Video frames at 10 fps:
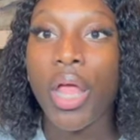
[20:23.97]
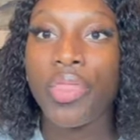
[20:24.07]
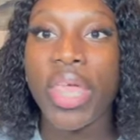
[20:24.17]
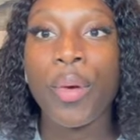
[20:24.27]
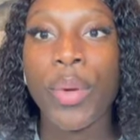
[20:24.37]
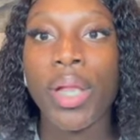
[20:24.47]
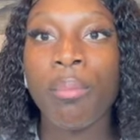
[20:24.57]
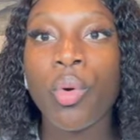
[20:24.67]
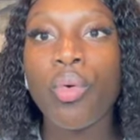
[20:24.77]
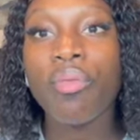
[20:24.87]
they will
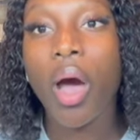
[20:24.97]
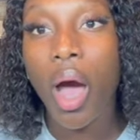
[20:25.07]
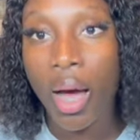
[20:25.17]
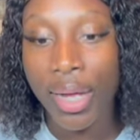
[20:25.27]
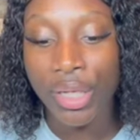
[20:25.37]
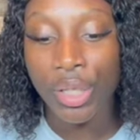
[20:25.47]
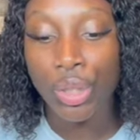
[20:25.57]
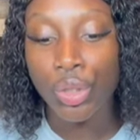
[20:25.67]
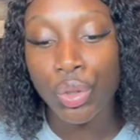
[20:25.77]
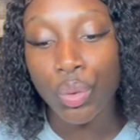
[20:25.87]
move
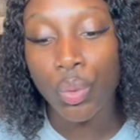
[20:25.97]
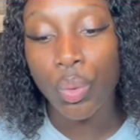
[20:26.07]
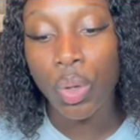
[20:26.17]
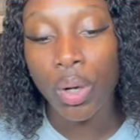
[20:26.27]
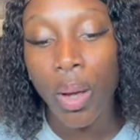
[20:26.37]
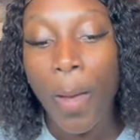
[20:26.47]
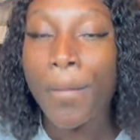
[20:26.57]
on to